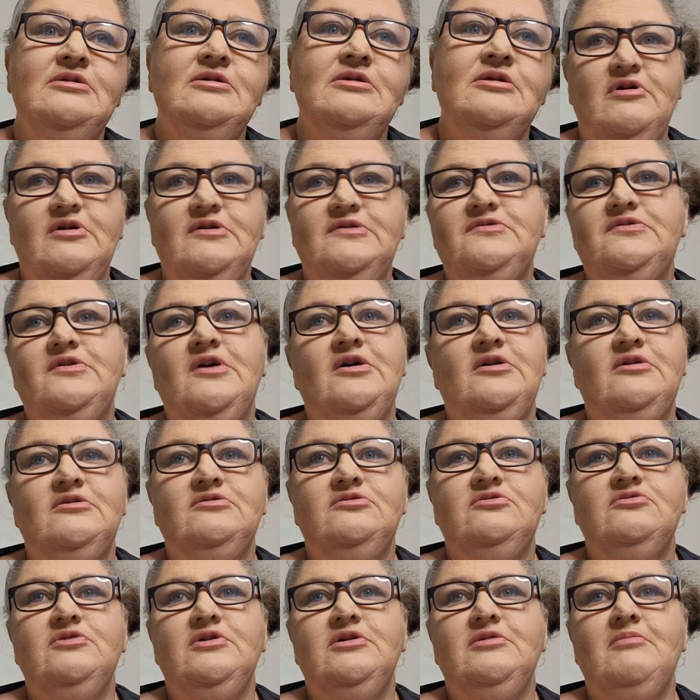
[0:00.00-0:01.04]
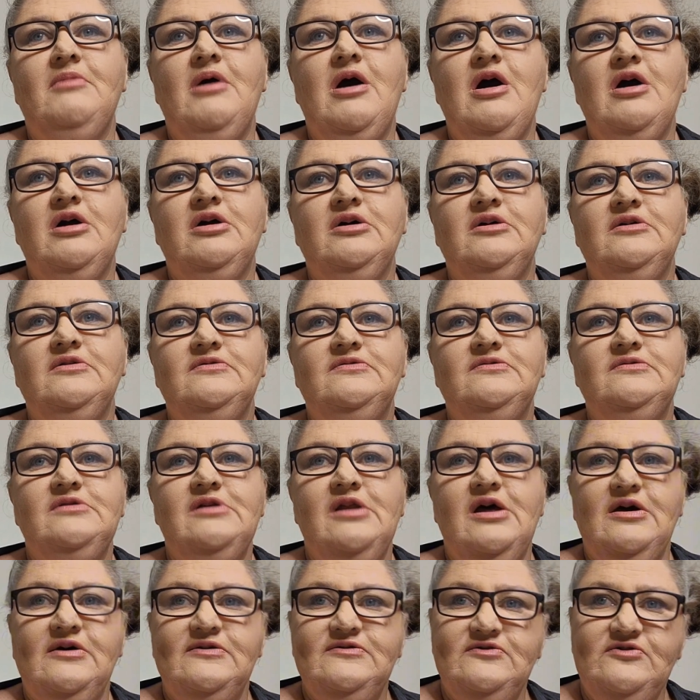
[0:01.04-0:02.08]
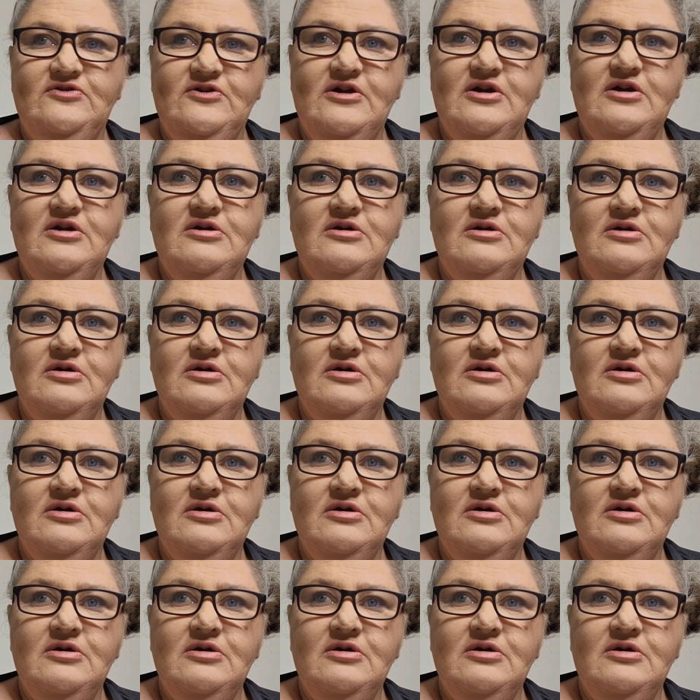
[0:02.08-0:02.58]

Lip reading: I started doing markets last year